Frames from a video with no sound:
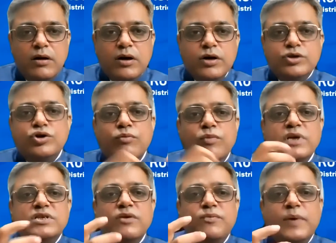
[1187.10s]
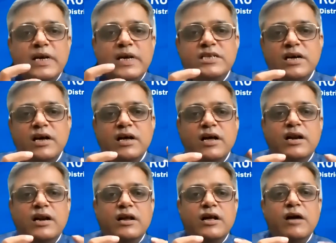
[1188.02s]
So much of
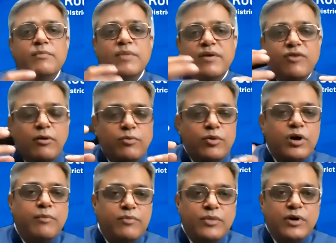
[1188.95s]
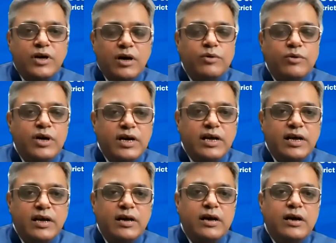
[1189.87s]
pressure coming from
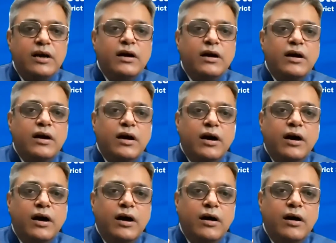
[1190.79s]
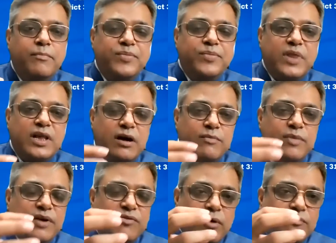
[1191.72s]
community, coming
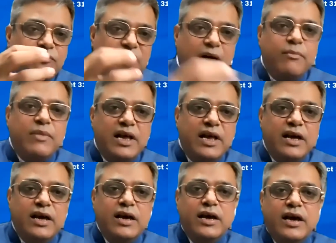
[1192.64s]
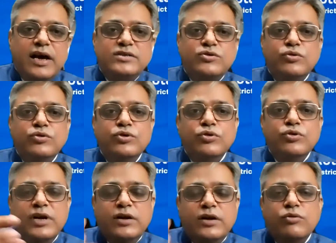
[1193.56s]
from family, as to you
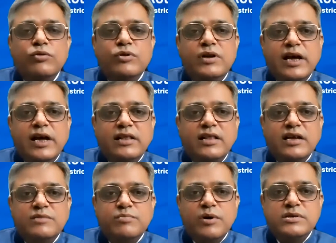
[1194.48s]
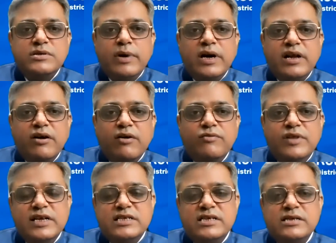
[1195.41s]
need to take the responsibility of
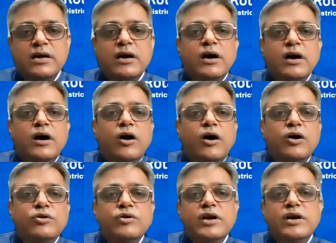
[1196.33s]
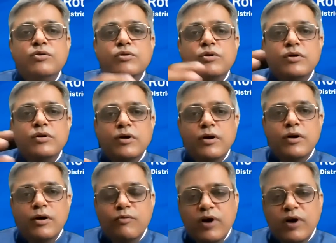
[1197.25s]
this, or you need to
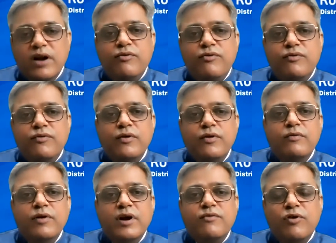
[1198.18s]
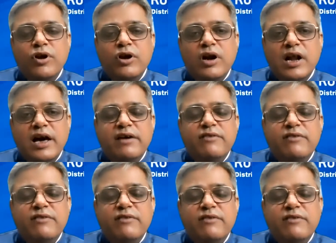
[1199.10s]
work for your life,